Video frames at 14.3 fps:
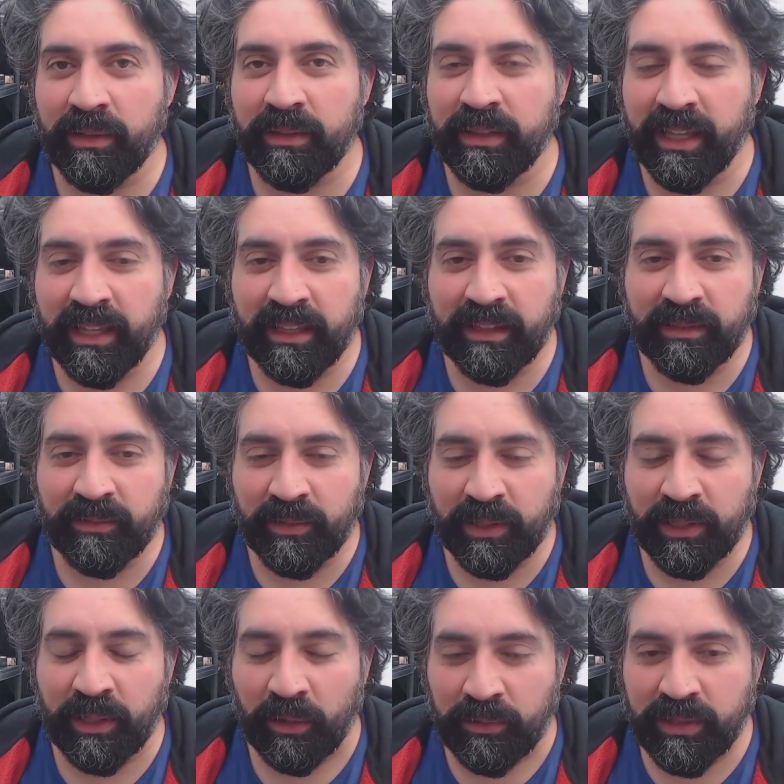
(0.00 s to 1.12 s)

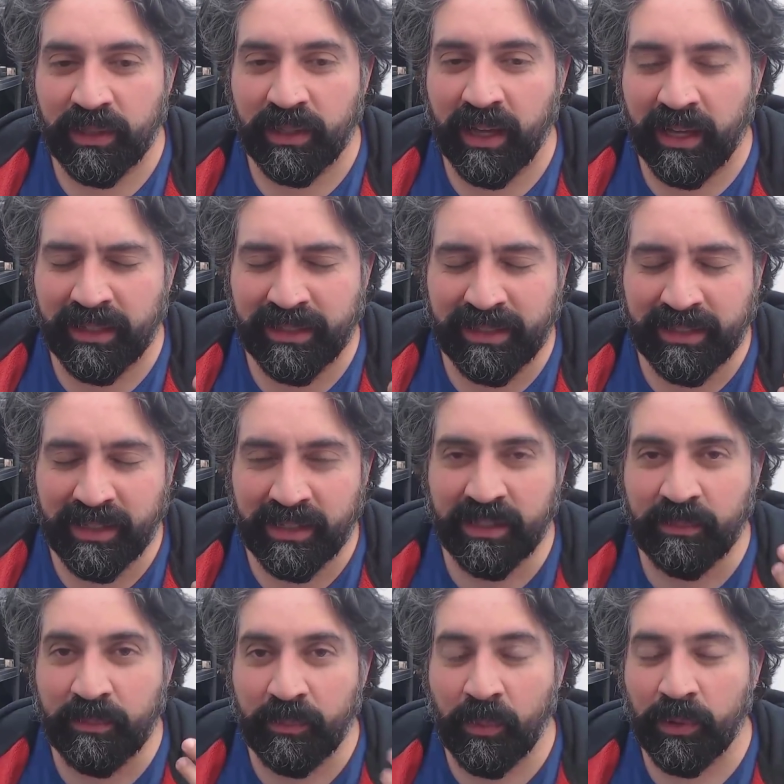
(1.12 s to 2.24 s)
She doesn't